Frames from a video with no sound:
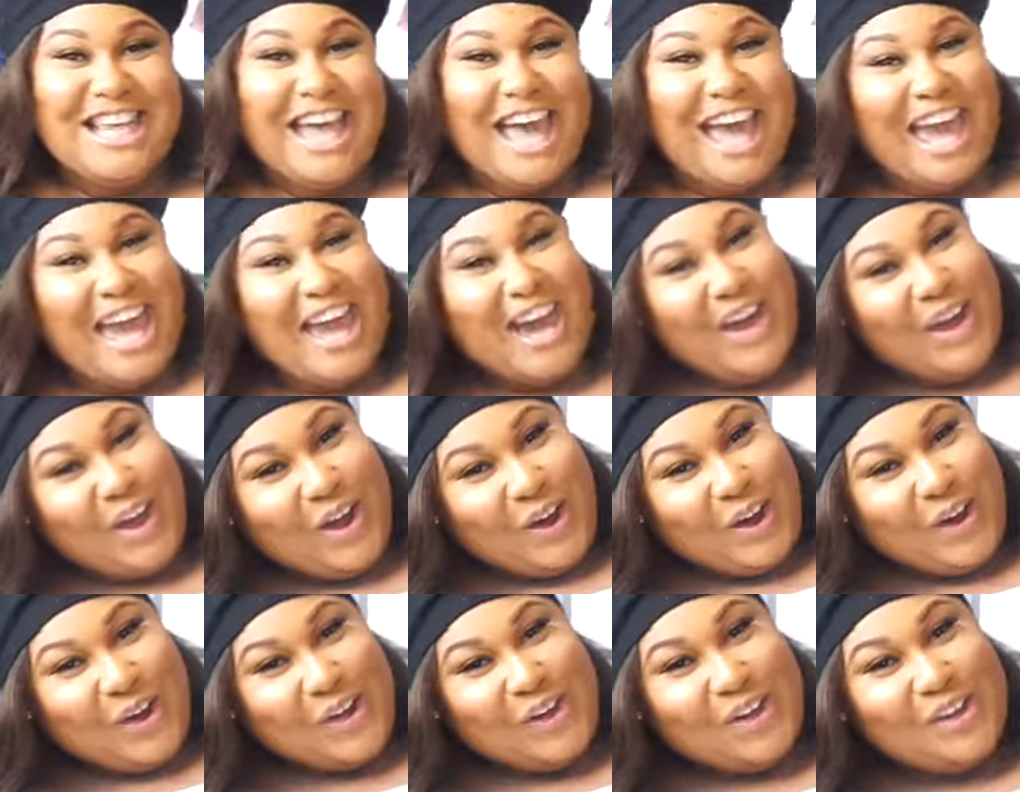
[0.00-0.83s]
Hey
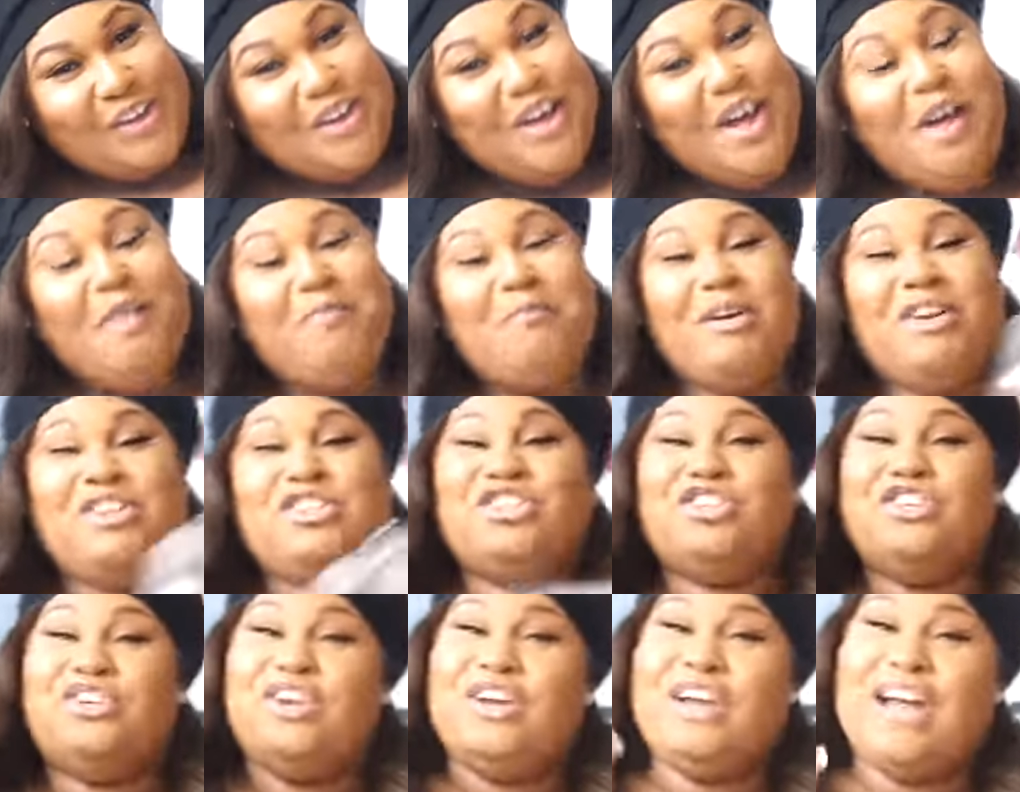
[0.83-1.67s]
girl, make
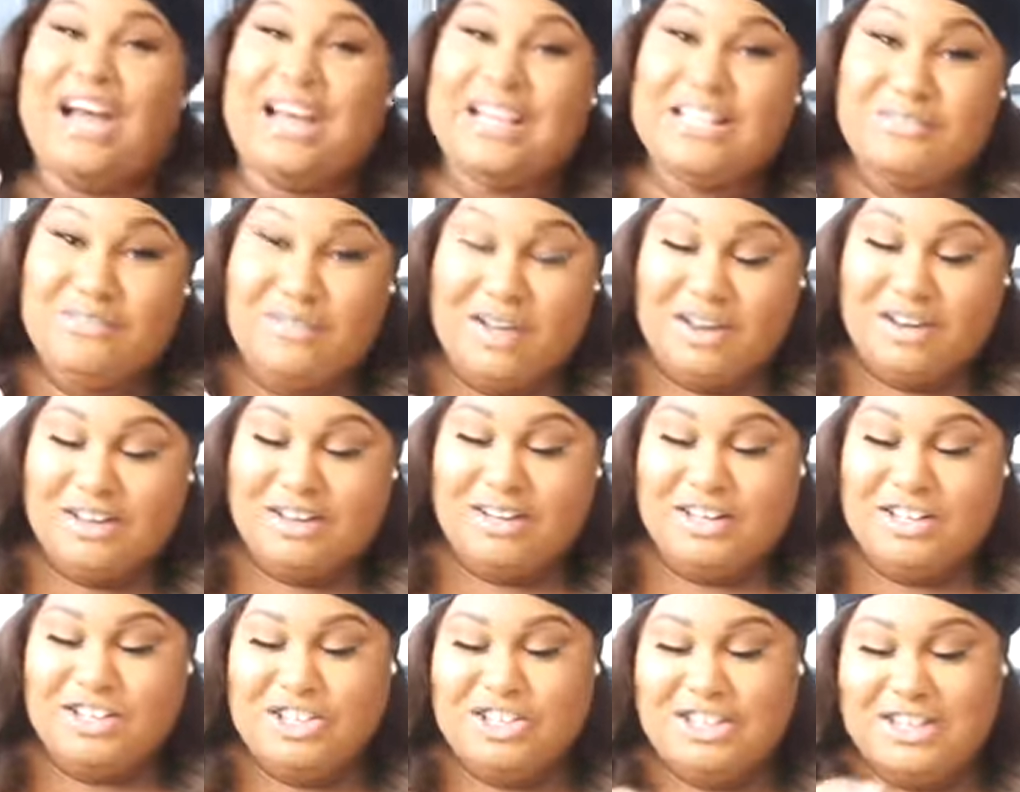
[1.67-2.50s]
sure you guys follow
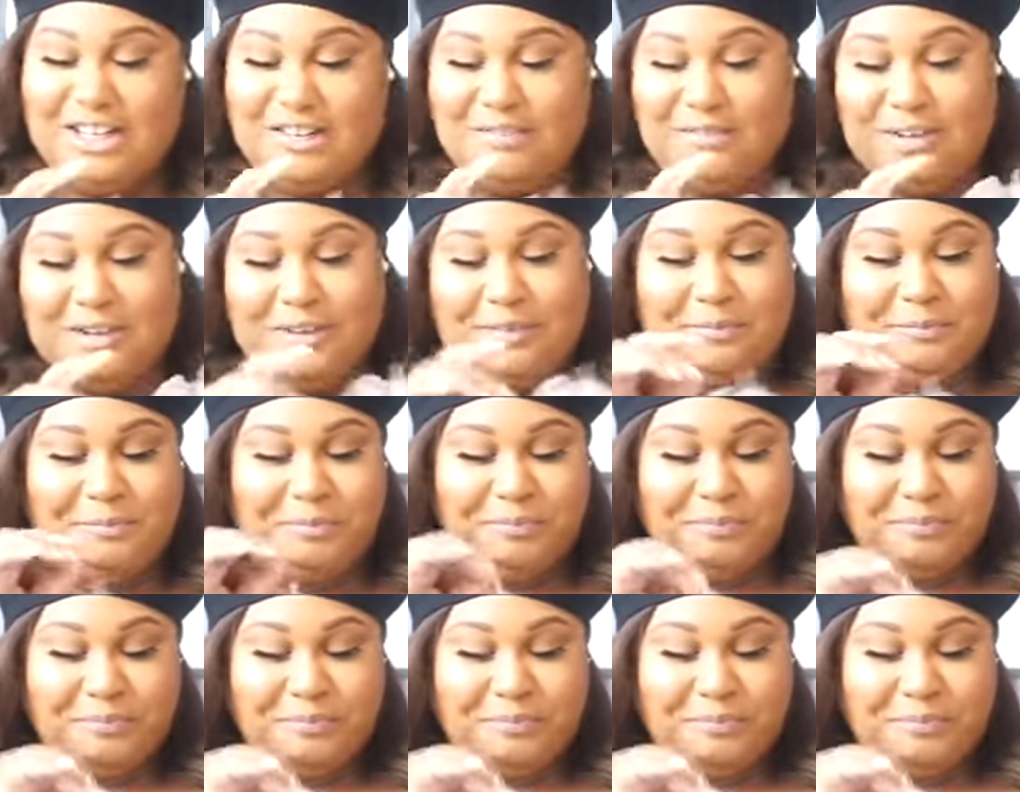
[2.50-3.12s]
Lush Diva.